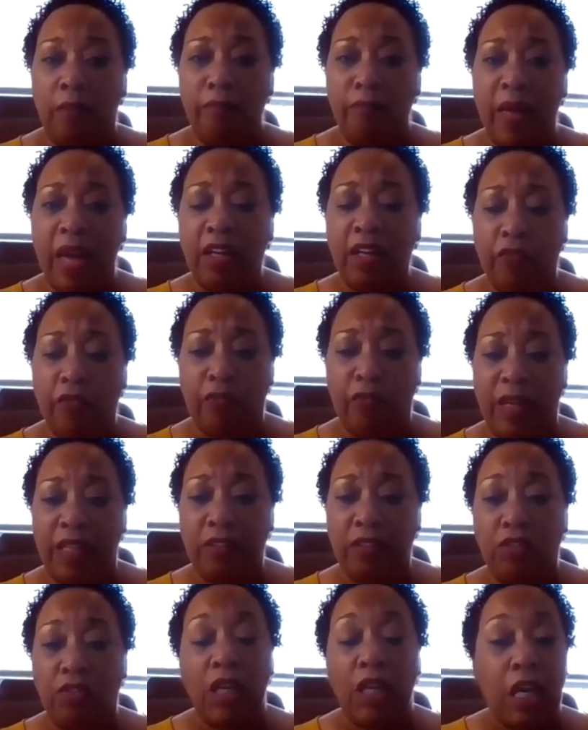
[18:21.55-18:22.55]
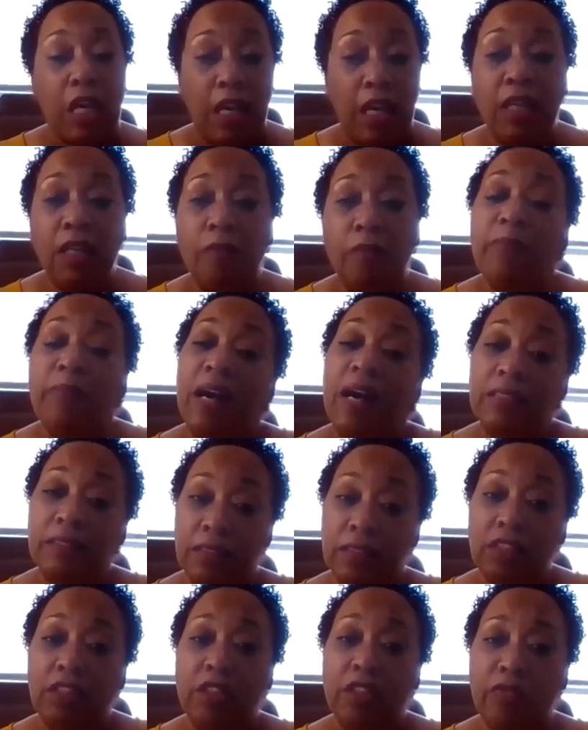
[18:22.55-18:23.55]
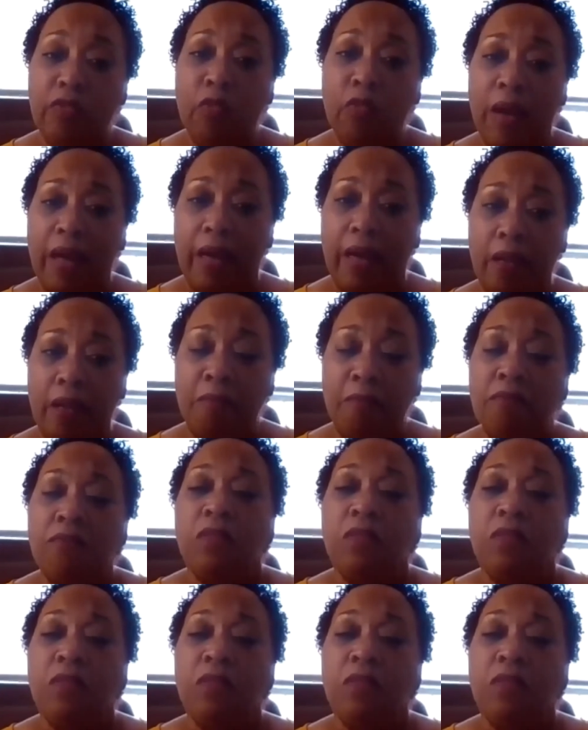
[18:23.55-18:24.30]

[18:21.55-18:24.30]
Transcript: manifest in a positive way